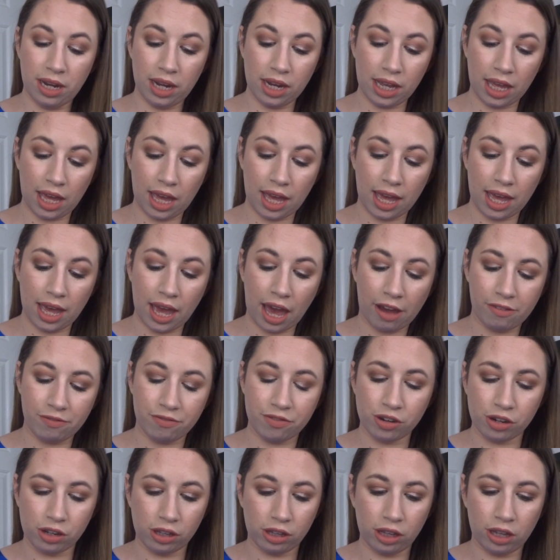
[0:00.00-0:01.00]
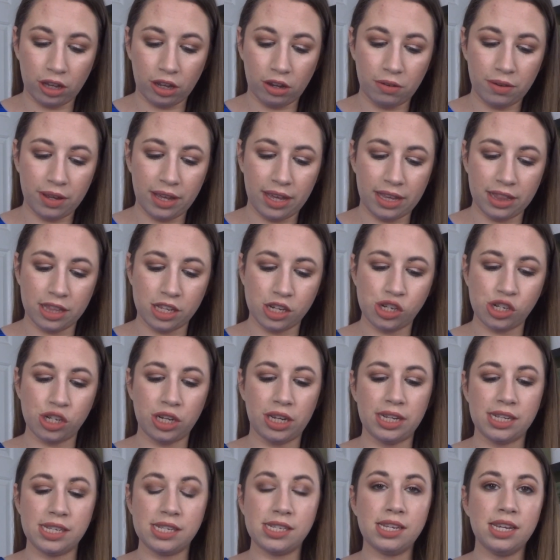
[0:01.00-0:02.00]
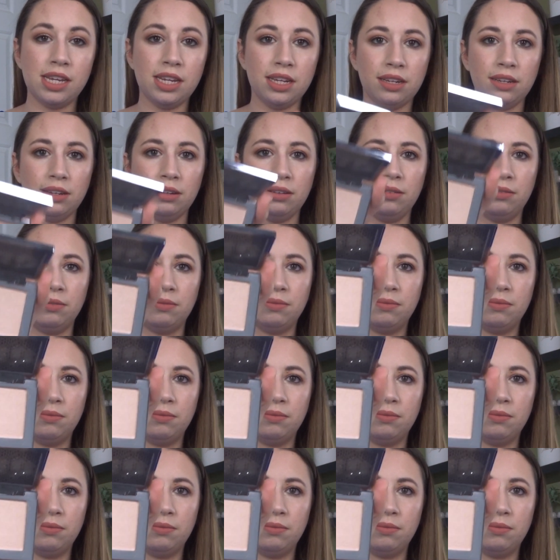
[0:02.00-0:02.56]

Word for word: Decay Afterglow in the shade Sin.